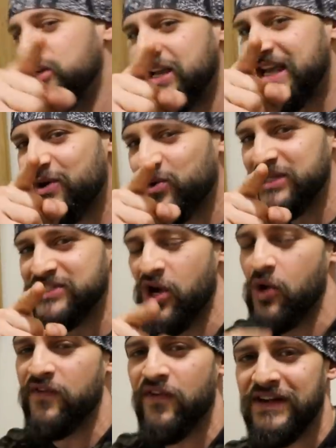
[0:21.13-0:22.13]
Equally
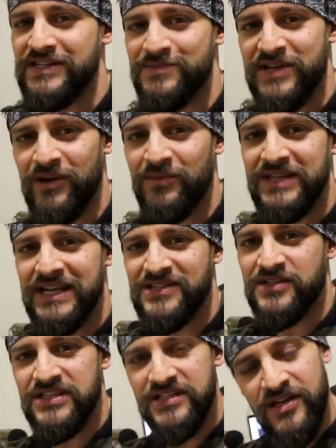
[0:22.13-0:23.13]
so, if you've had some terrible dates
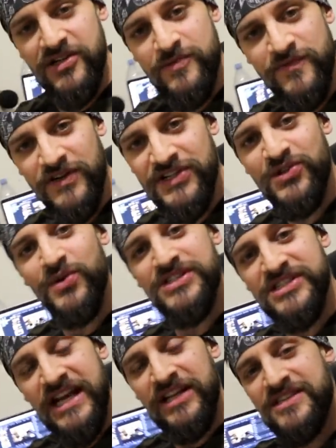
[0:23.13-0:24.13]
on Tinder or some funny stories
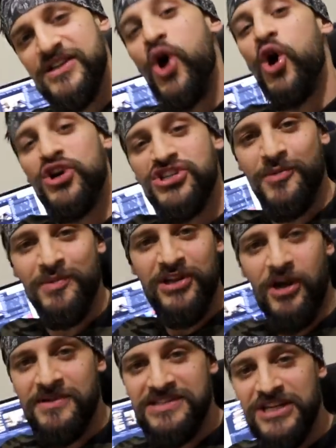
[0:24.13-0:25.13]
to tell us, hook us up in the
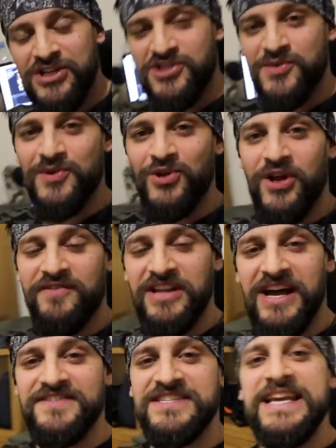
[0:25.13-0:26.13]
comment section so we can all have a
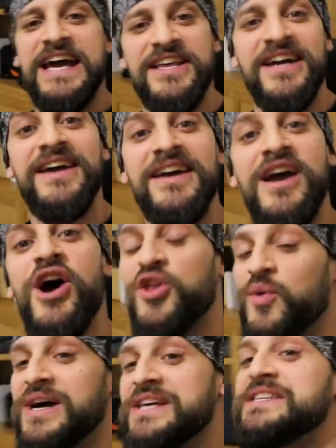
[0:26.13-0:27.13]
laugh together.
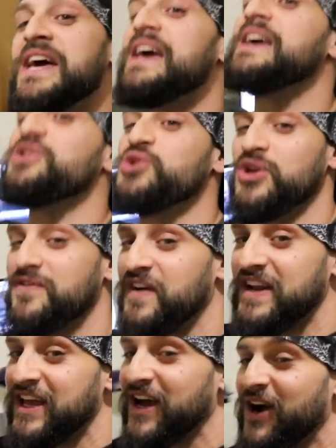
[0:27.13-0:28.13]
Otherwise, enjoy the
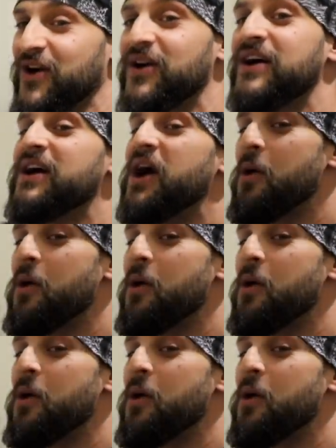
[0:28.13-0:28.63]
video.